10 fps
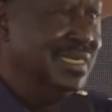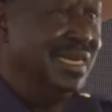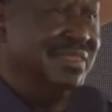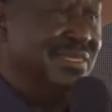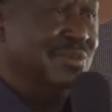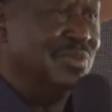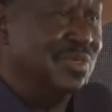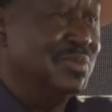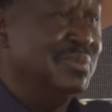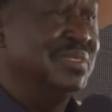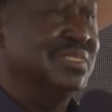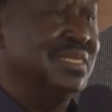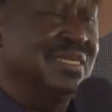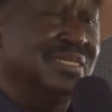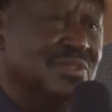And that is what we've been
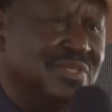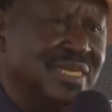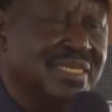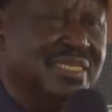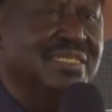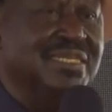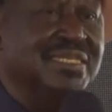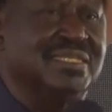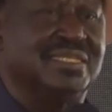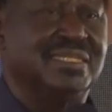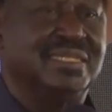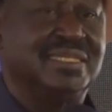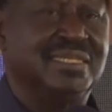trying to tell Kenyans.